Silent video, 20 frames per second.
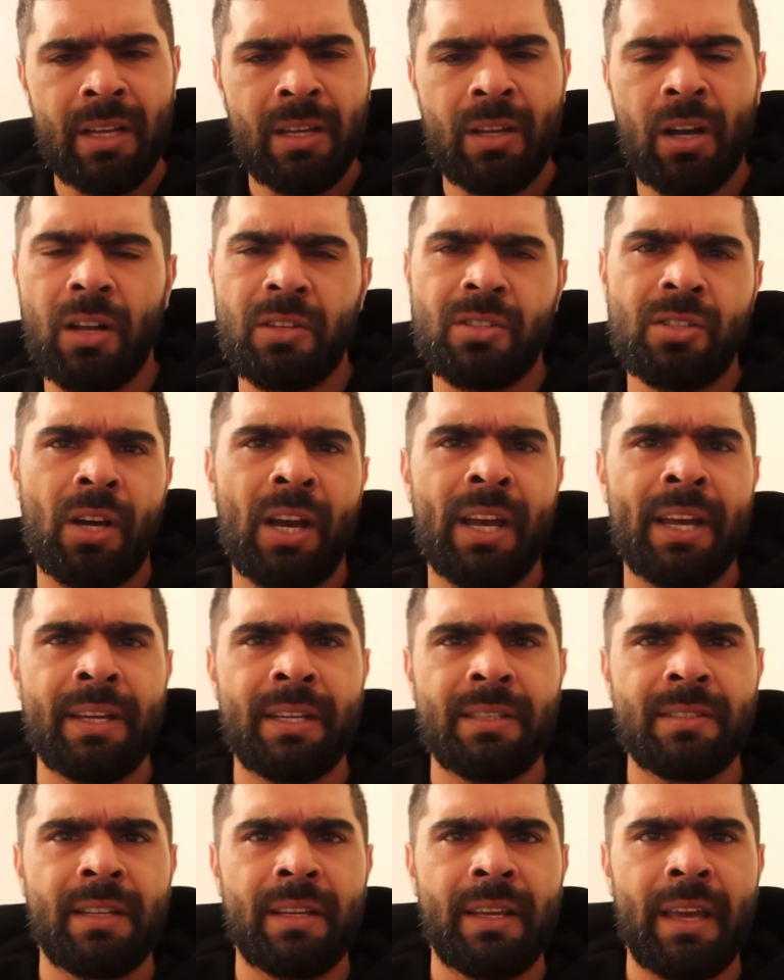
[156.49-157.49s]
Got tired
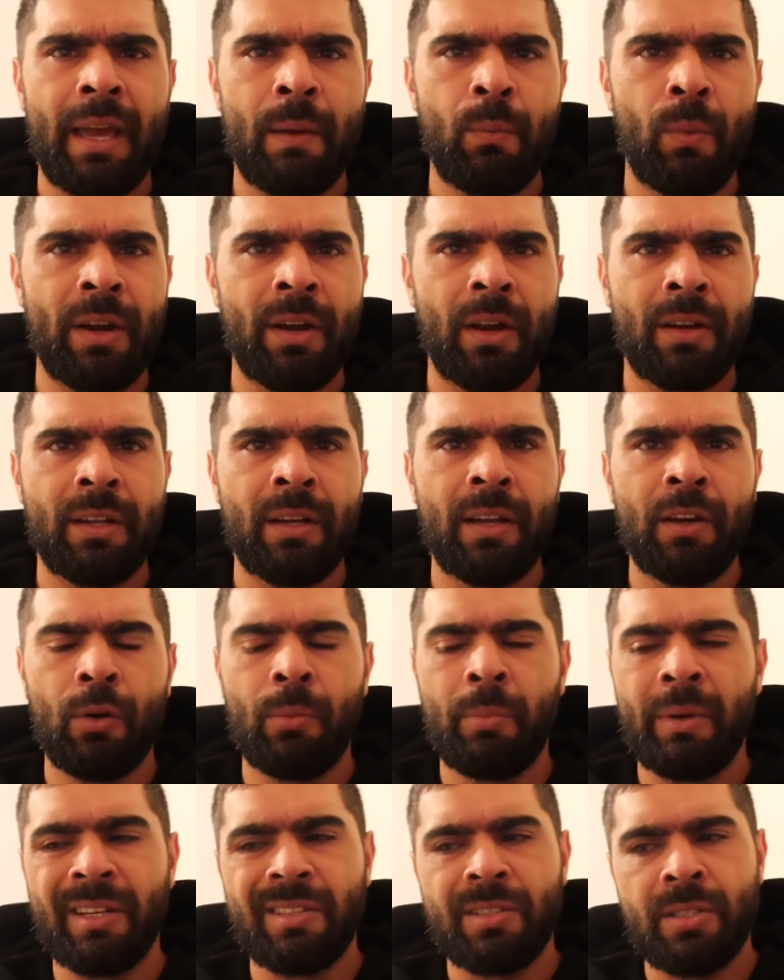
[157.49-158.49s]
as the game went on a
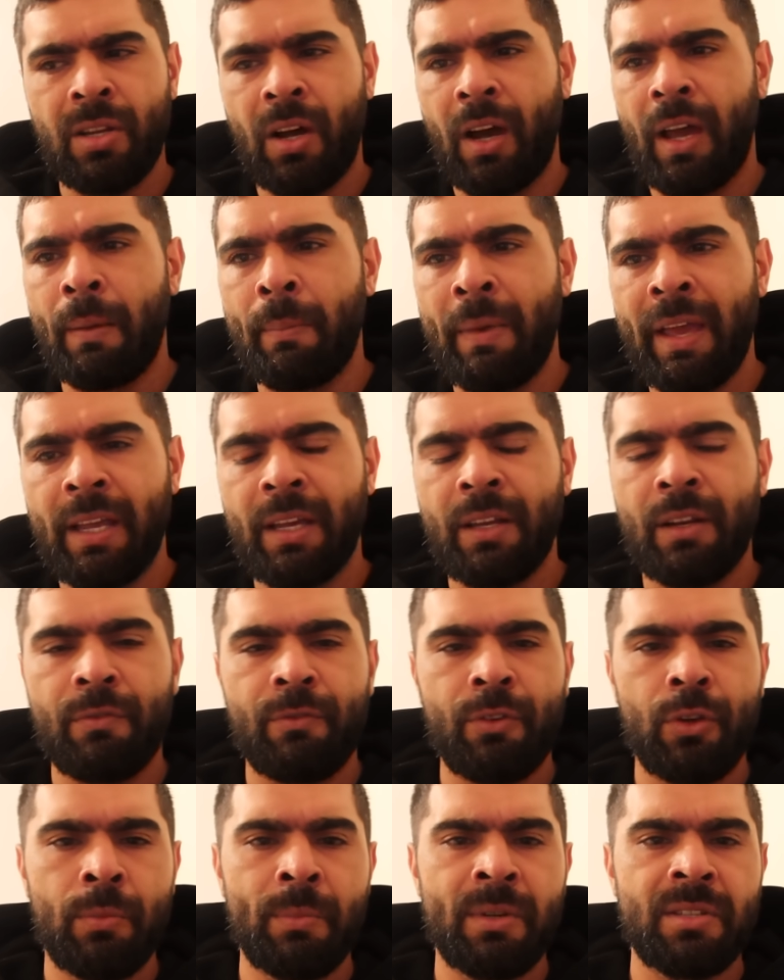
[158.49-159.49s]
little bit. Started making a
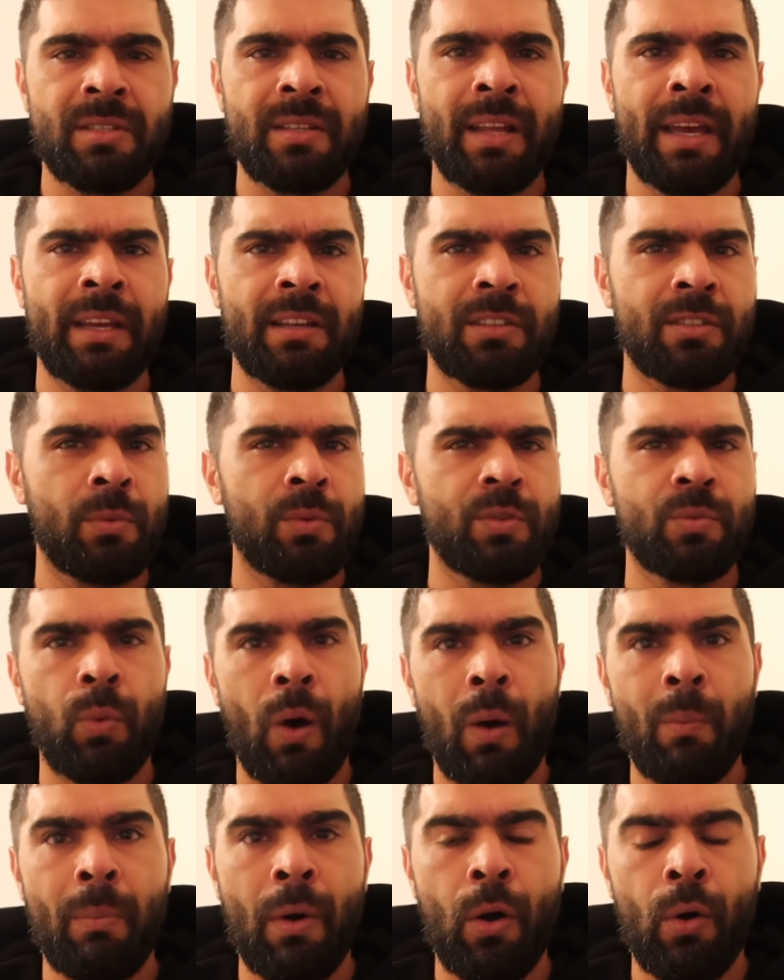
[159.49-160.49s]
few mistakes. There was
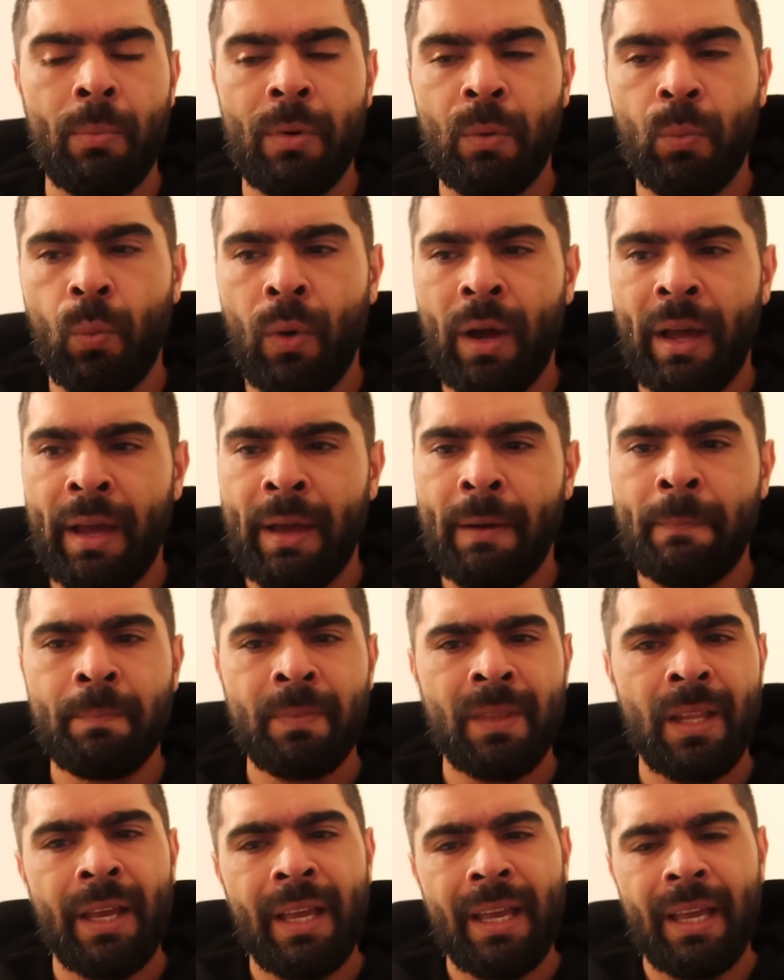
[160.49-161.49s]
one moment where
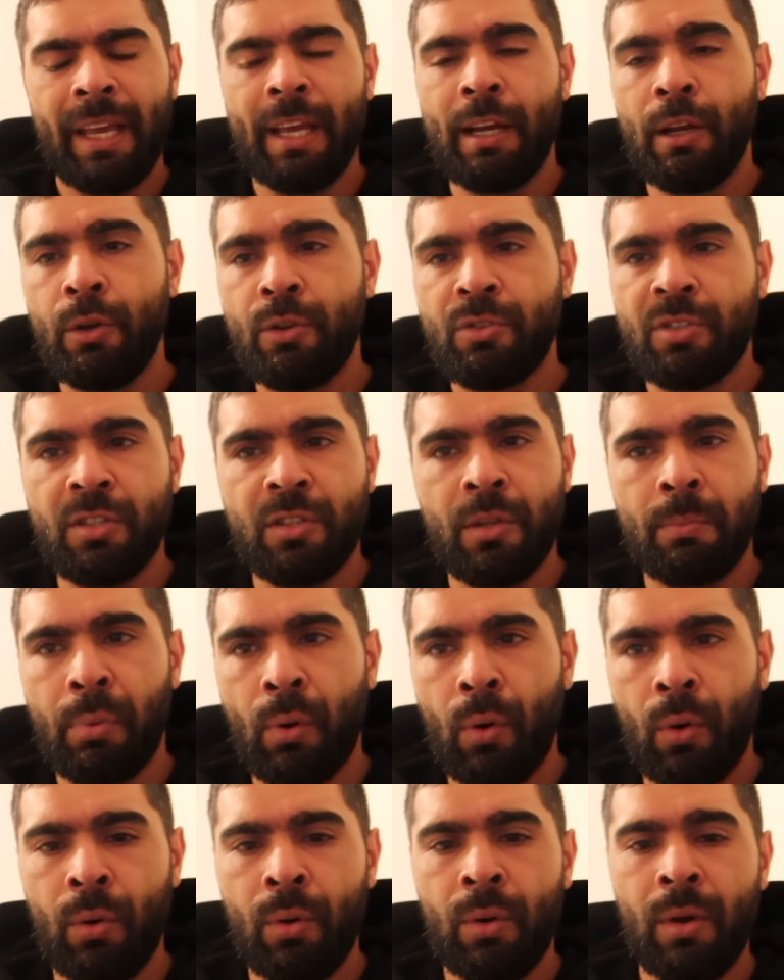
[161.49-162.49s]
he loses the
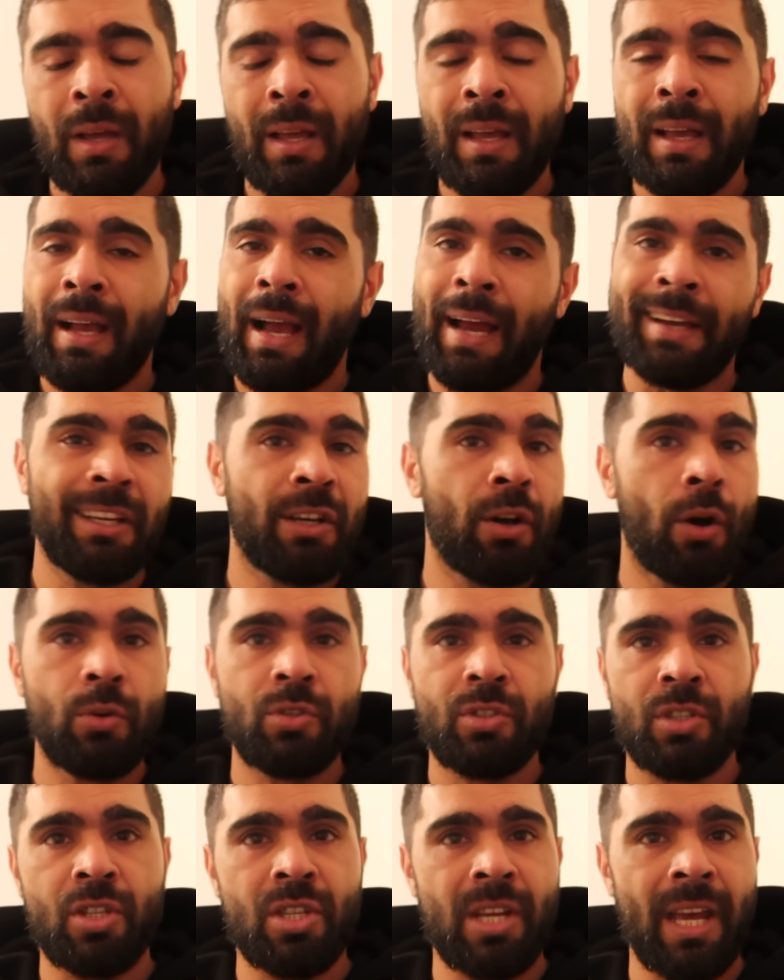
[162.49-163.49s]
ball and he
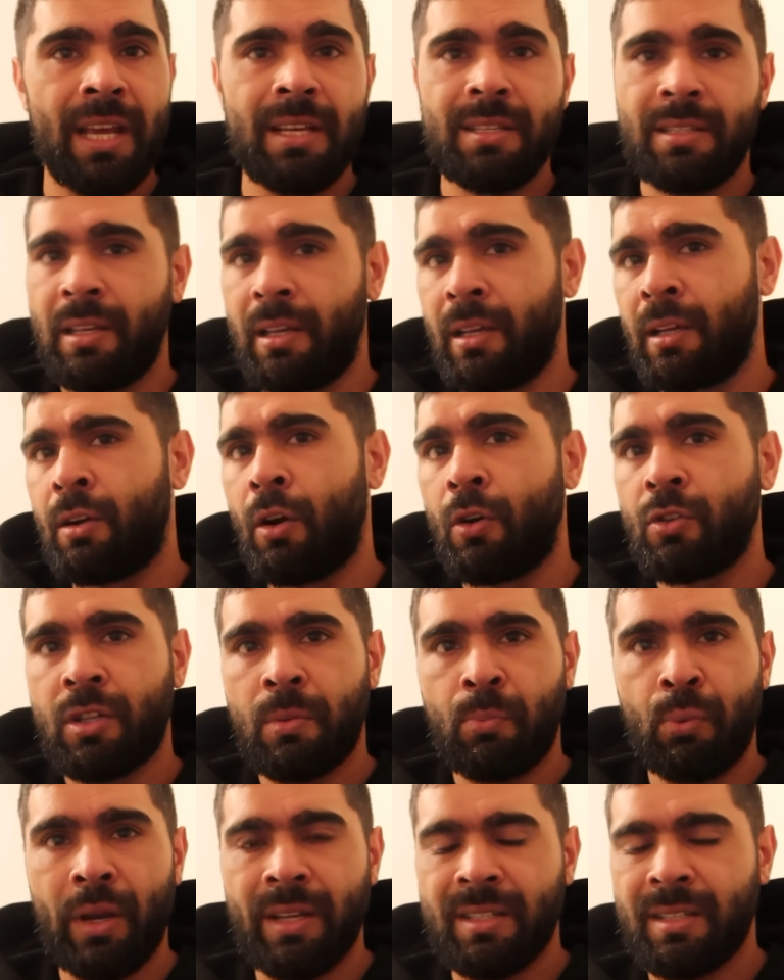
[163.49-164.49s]
goes to chase it. He goes
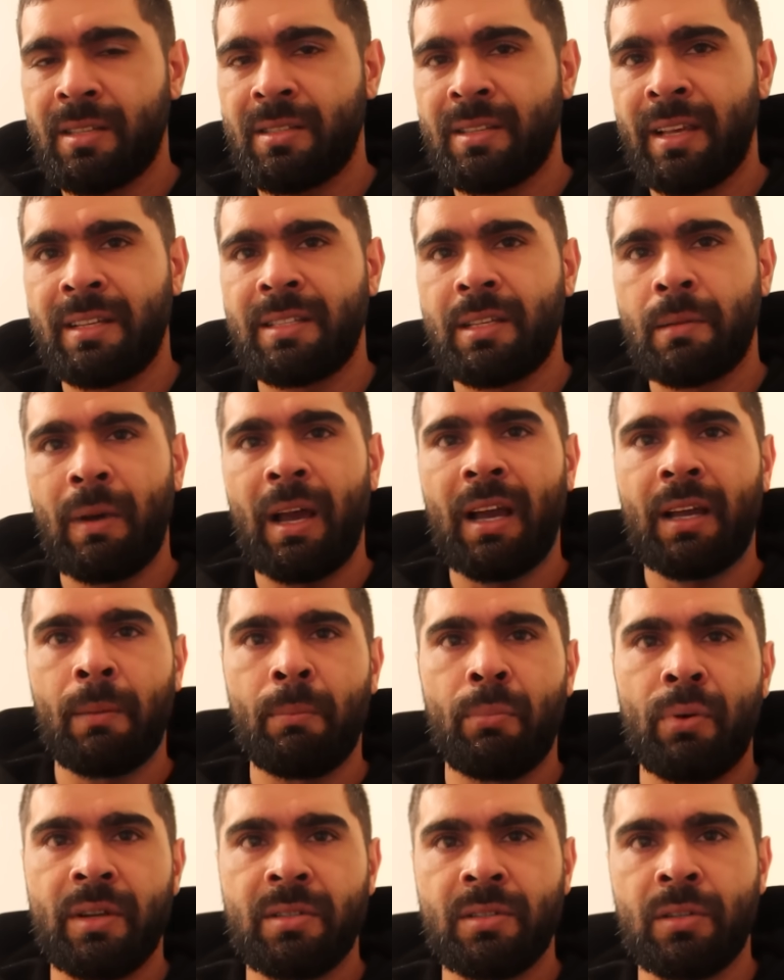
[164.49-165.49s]
to press the centre-back
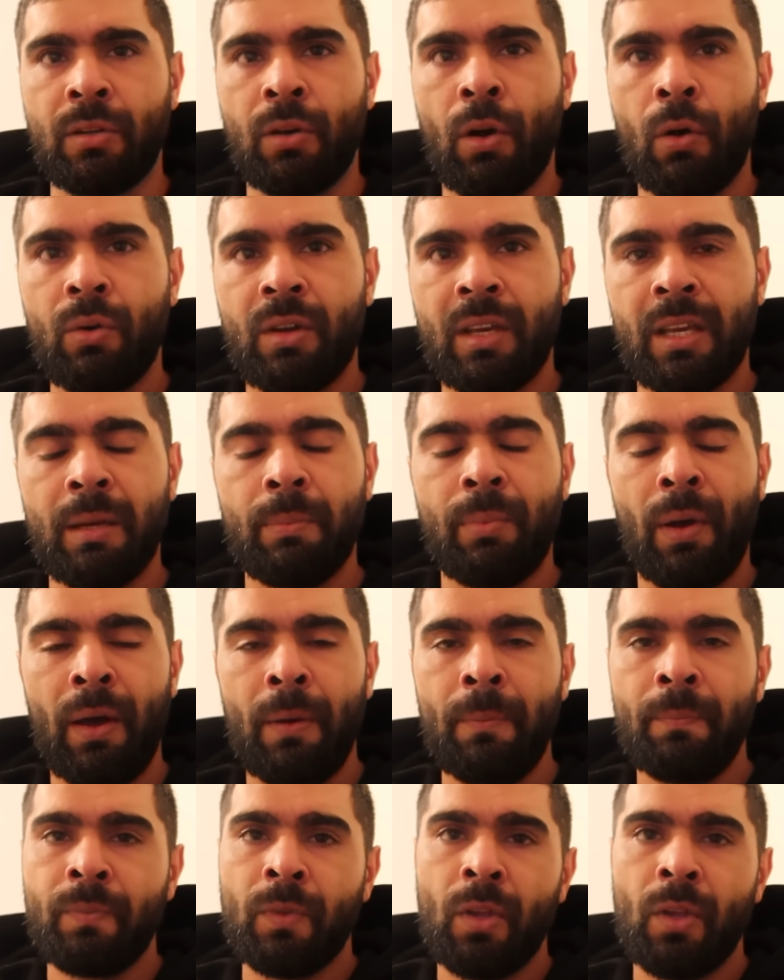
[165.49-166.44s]
and press the goalkeeper.